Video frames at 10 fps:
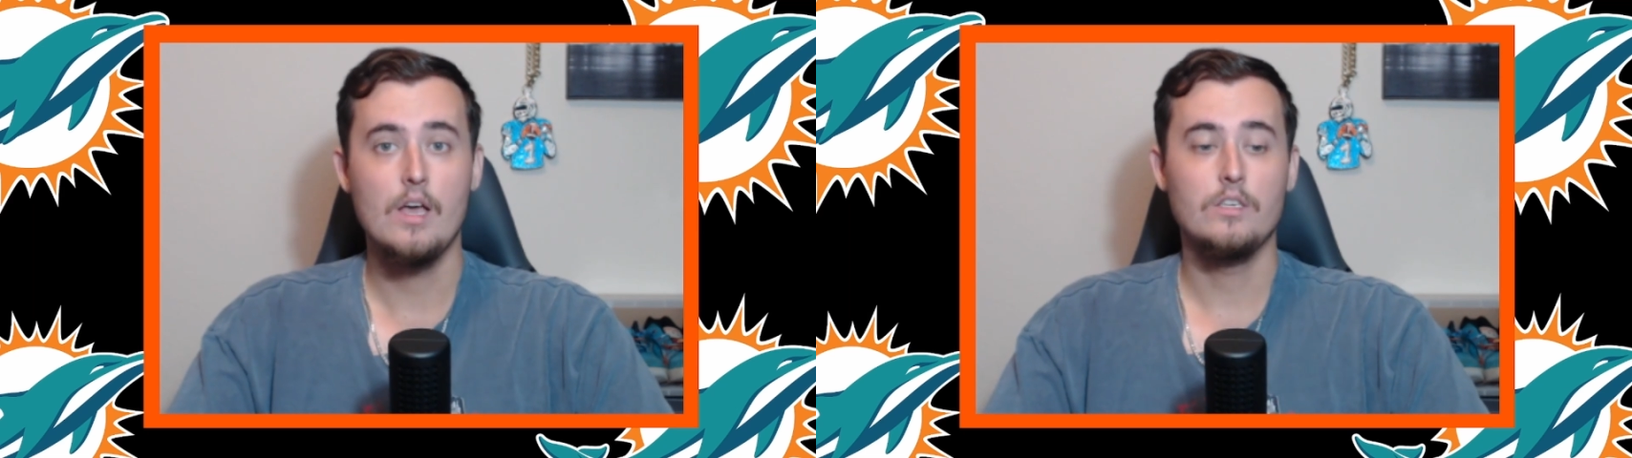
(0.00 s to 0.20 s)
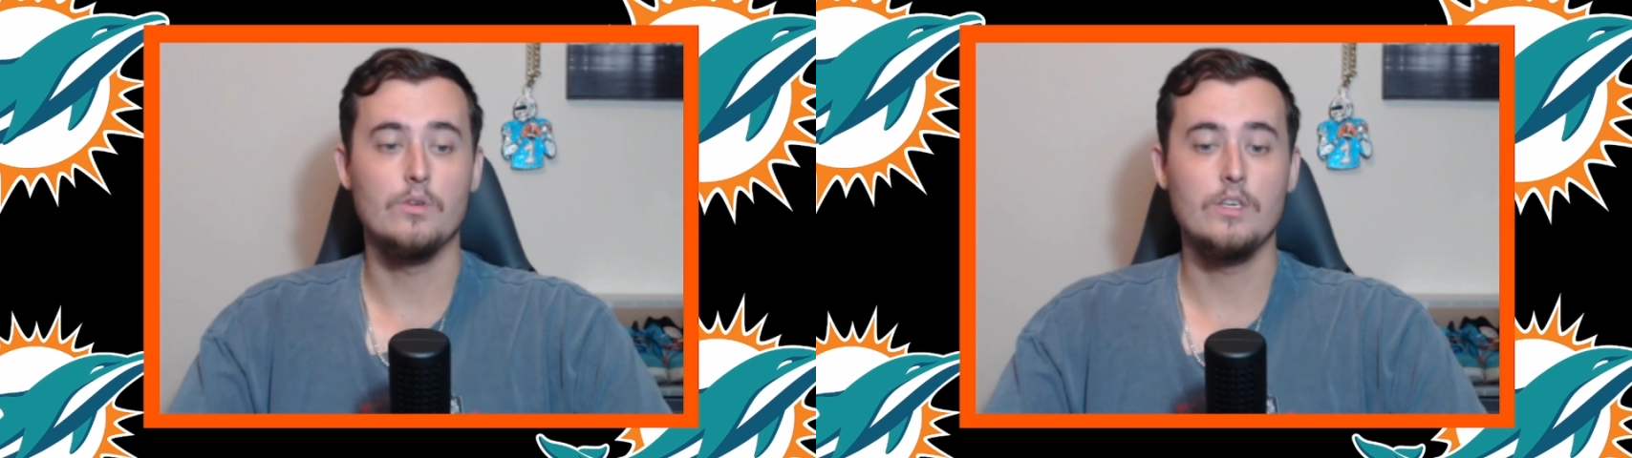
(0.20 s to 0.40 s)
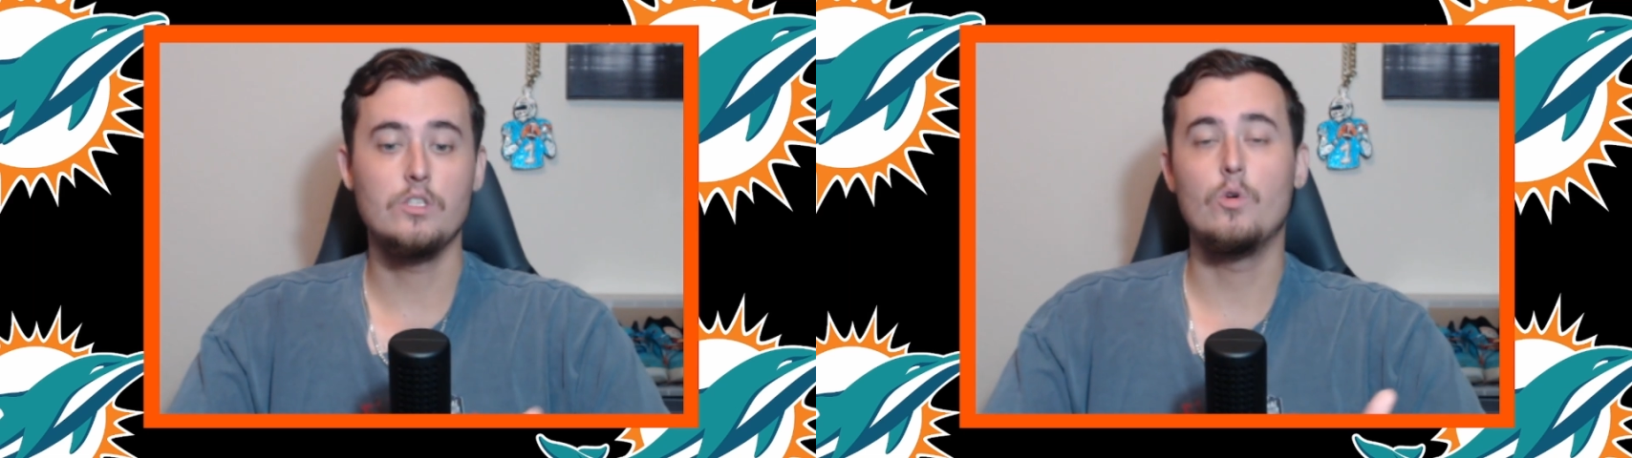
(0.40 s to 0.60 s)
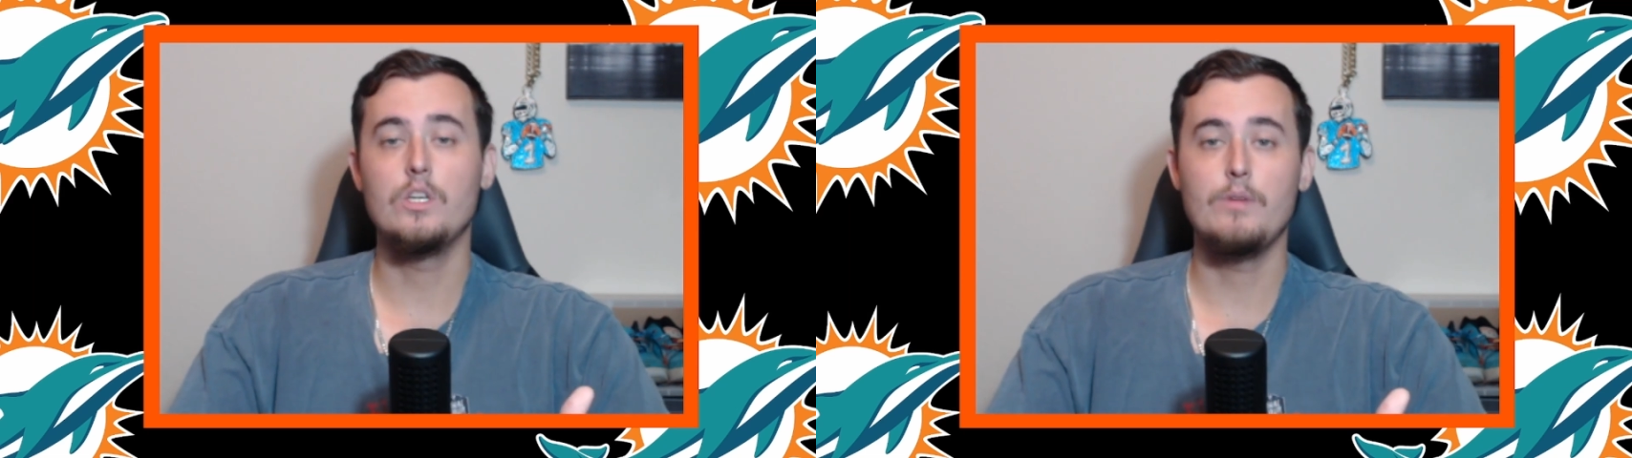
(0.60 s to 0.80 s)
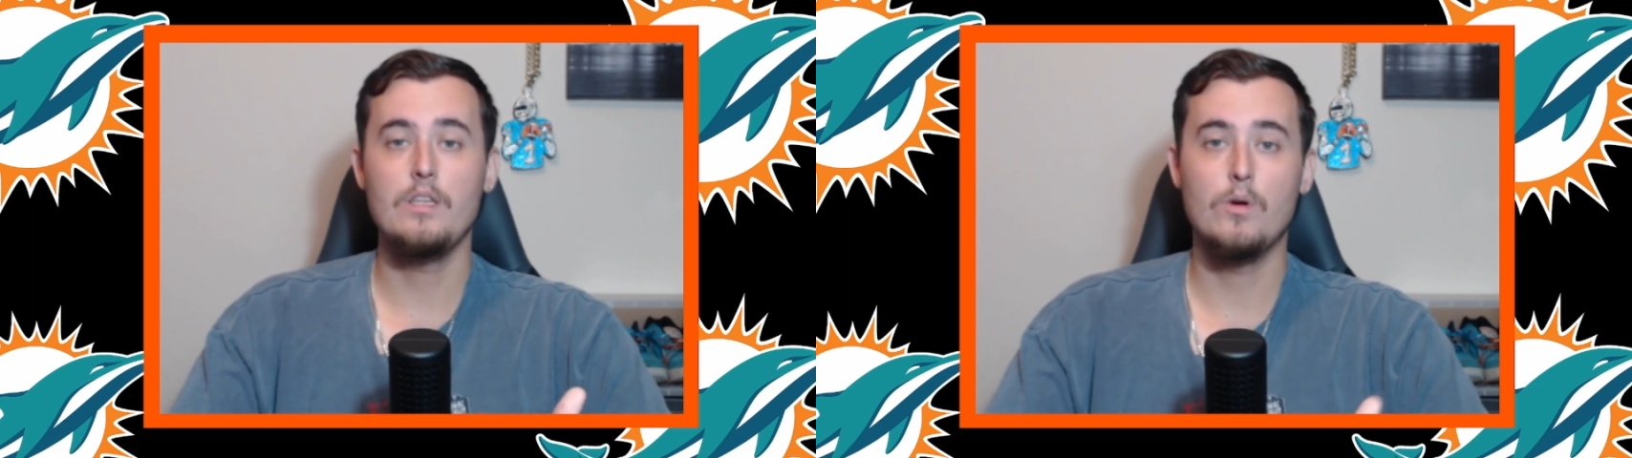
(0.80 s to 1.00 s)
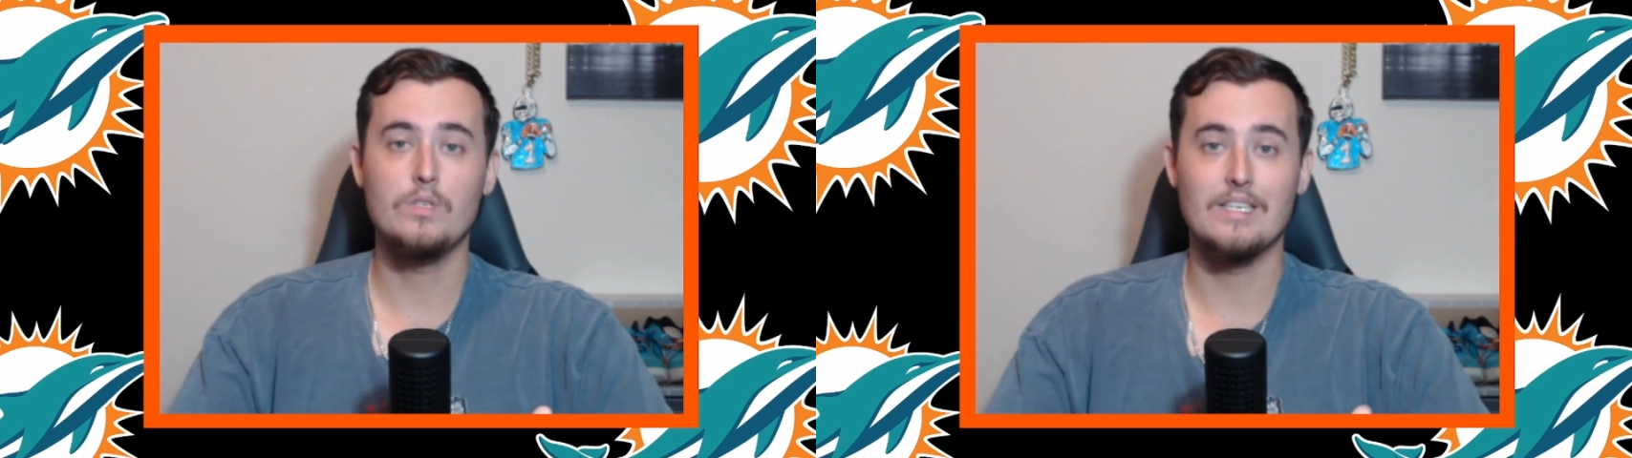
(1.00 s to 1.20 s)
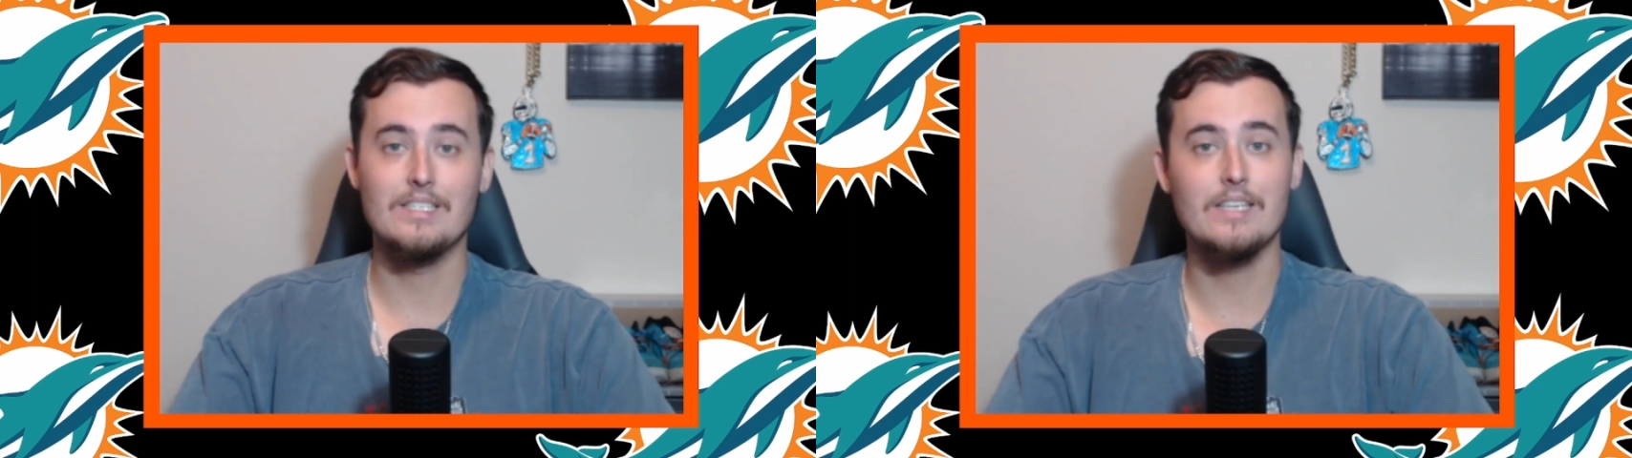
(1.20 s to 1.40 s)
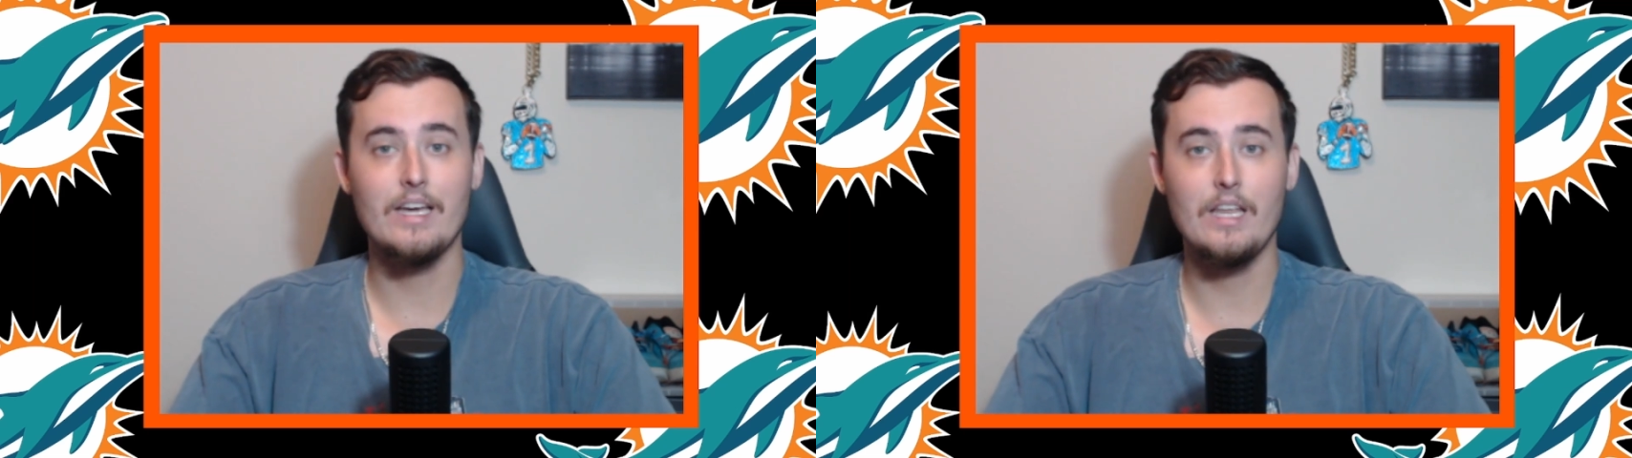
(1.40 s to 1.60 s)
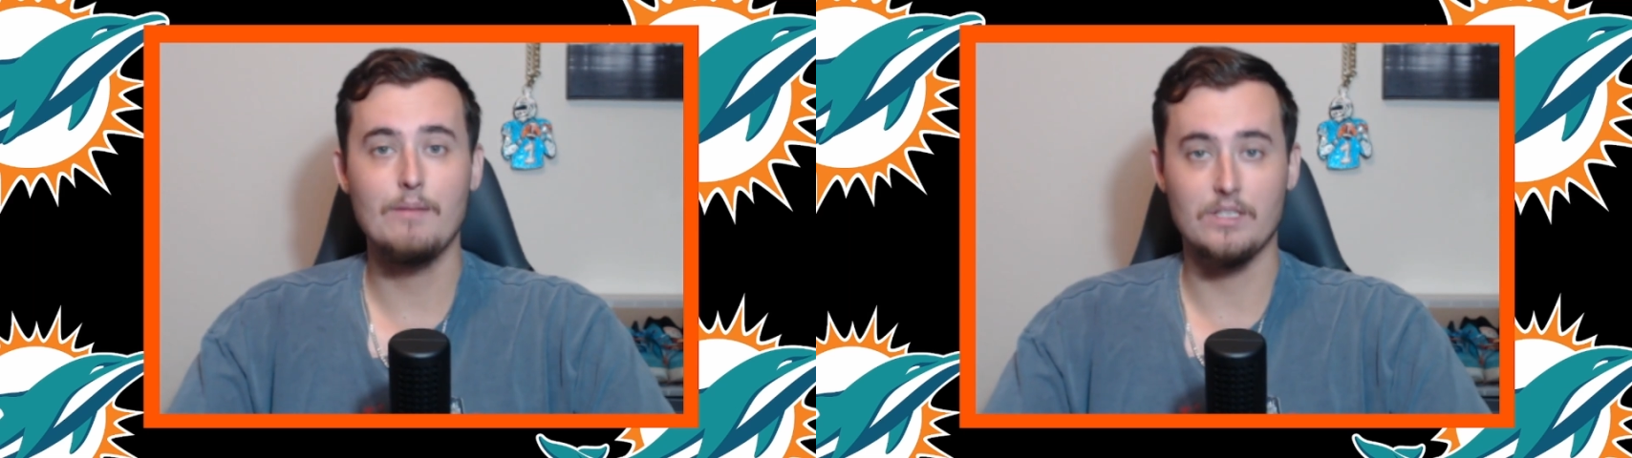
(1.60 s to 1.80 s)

So this is going to be the most exciting